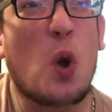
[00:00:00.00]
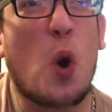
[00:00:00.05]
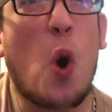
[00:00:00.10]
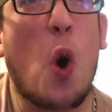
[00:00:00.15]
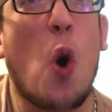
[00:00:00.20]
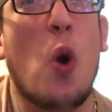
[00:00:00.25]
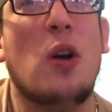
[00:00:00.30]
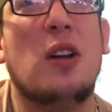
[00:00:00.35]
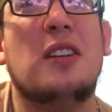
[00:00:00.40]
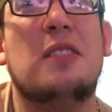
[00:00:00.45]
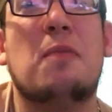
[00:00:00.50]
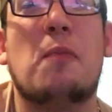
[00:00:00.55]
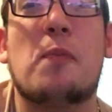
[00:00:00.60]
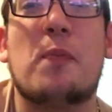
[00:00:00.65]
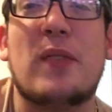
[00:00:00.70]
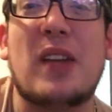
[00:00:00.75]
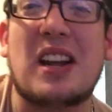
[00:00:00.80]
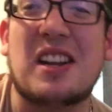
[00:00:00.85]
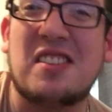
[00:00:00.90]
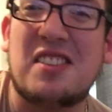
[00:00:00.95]
oh,
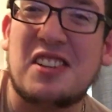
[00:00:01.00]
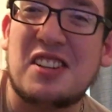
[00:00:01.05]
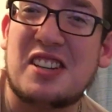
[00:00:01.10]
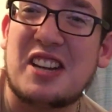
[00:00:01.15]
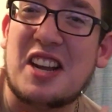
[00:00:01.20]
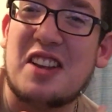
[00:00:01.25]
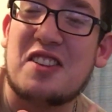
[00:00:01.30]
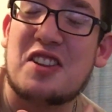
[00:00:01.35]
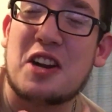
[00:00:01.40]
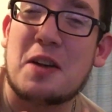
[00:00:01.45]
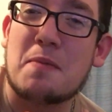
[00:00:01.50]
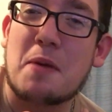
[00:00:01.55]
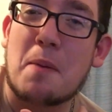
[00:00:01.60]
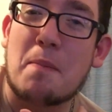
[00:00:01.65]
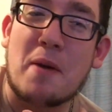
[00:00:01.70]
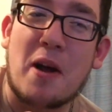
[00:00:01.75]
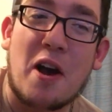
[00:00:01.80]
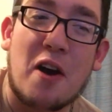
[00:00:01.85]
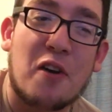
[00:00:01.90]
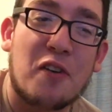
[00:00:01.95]
I can still taste it in my
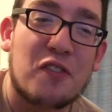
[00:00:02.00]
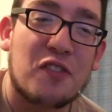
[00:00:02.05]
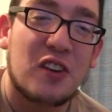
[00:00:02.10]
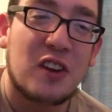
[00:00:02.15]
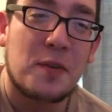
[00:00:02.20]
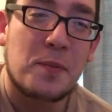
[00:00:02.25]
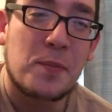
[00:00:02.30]
mouth.